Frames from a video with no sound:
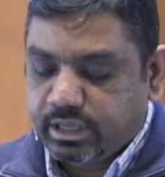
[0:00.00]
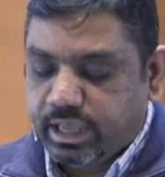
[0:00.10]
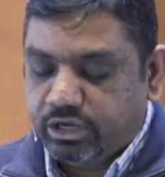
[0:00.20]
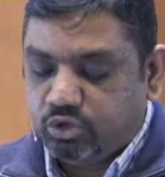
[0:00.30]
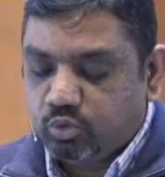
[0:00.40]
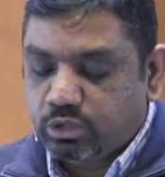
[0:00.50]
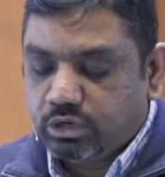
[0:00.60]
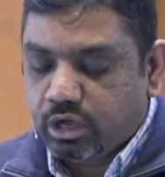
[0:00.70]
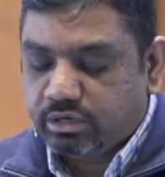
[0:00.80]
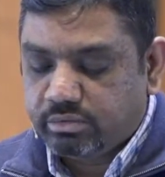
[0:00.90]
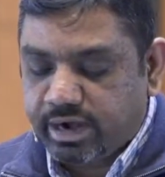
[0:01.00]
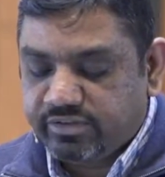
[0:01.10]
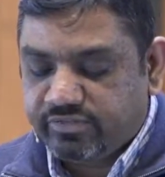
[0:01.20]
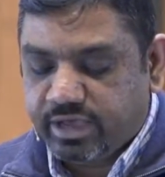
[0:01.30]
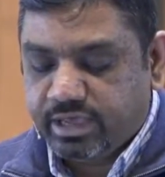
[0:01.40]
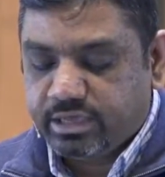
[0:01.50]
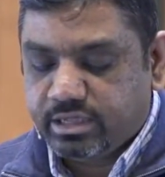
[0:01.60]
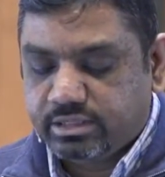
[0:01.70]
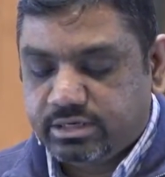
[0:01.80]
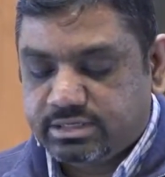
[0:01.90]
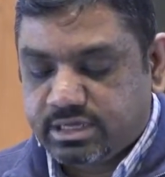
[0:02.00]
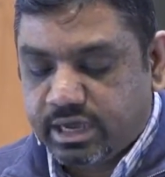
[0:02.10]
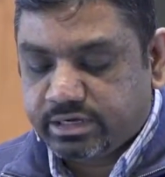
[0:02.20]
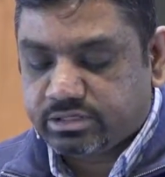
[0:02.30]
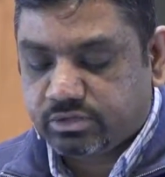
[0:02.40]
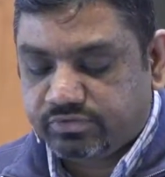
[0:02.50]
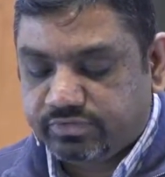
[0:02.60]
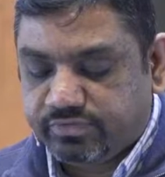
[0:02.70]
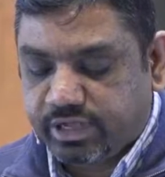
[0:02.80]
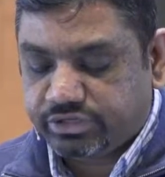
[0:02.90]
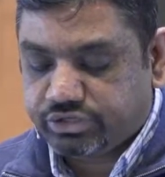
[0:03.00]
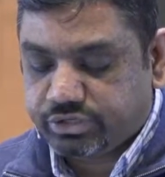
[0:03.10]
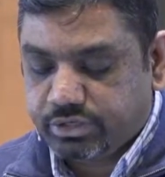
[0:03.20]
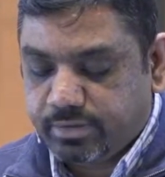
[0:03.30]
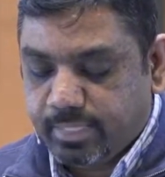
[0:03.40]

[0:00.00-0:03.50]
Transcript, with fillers: and you will not gratify the desires of the flesh.